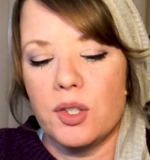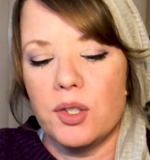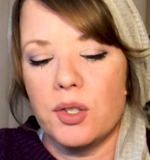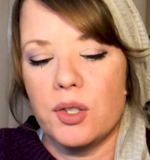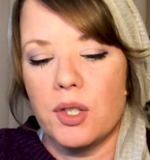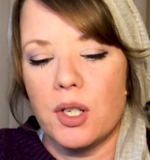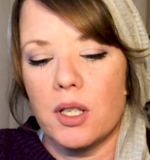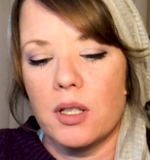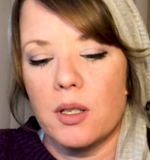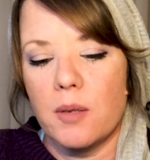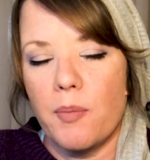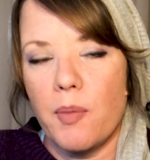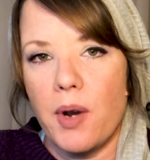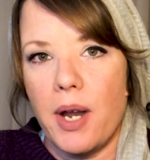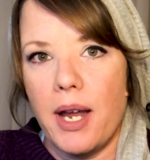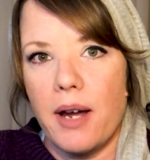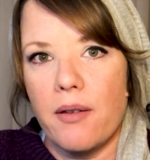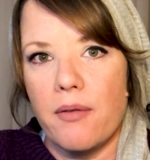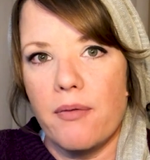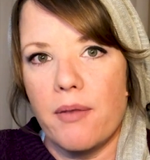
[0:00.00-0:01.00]
took a little
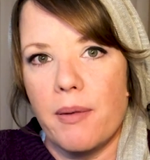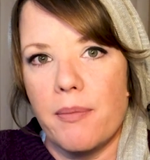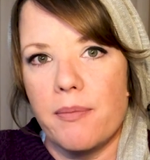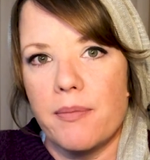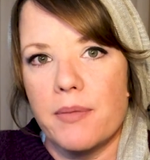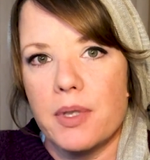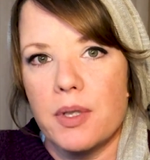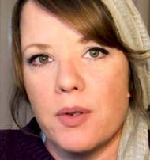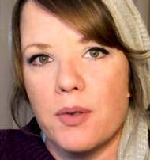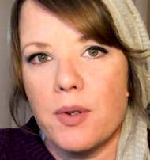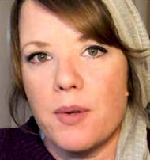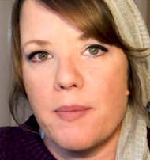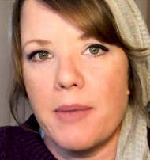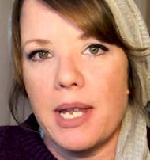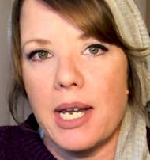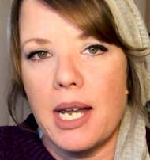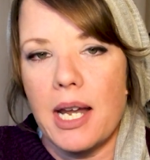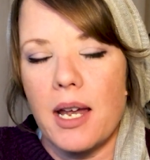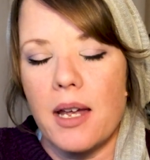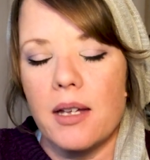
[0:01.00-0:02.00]
break from social
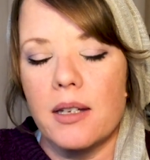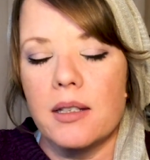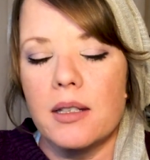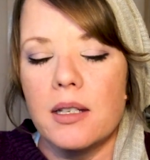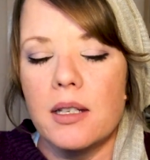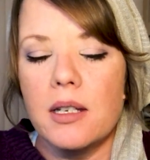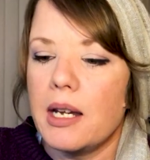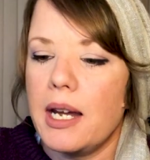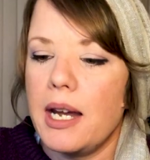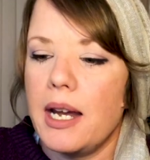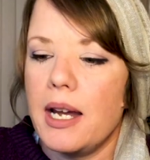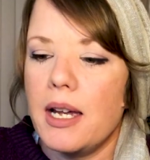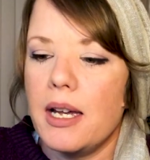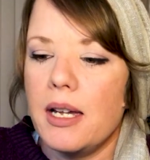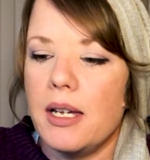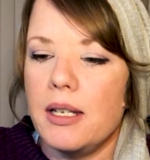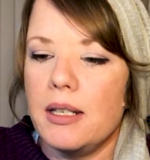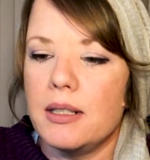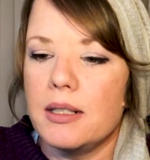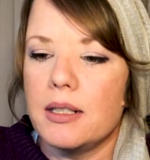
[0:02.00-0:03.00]
media,
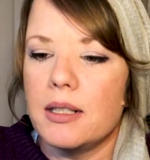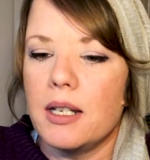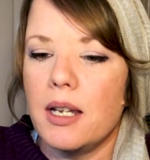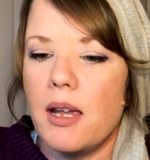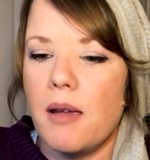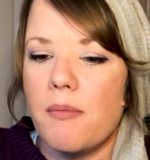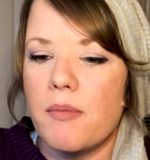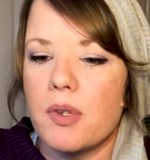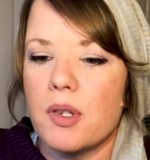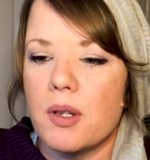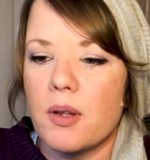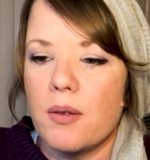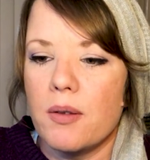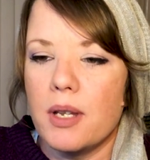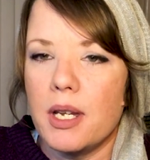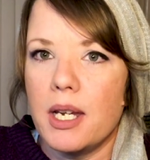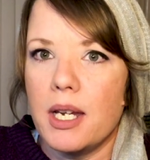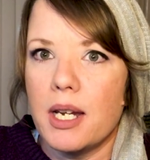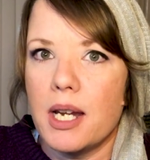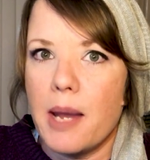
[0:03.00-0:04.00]
and I'm
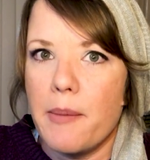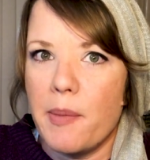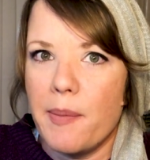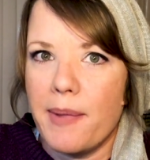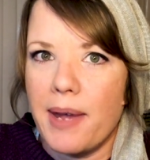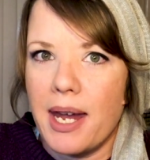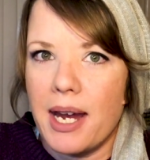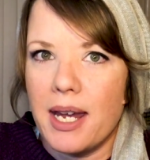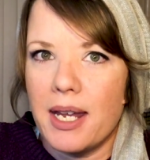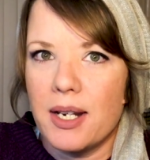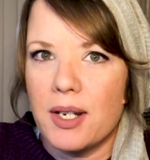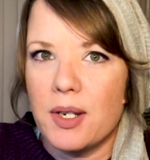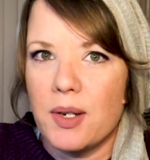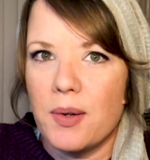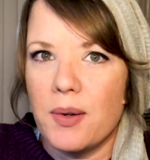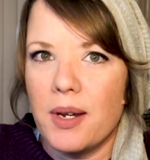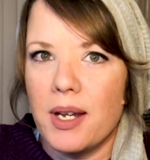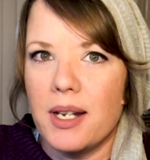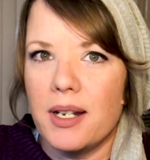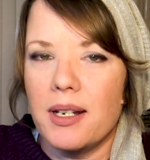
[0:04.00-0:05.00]
slowly coming back into
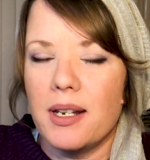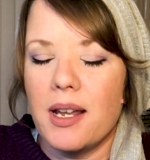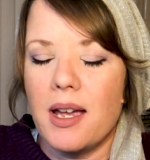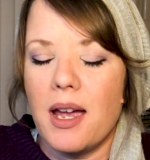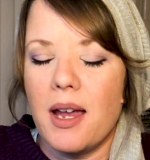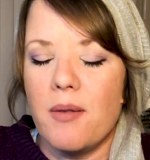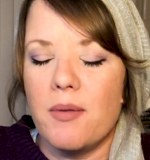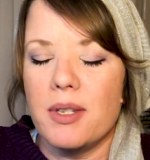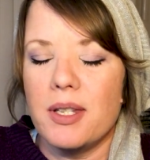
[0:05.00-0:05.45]
it. I was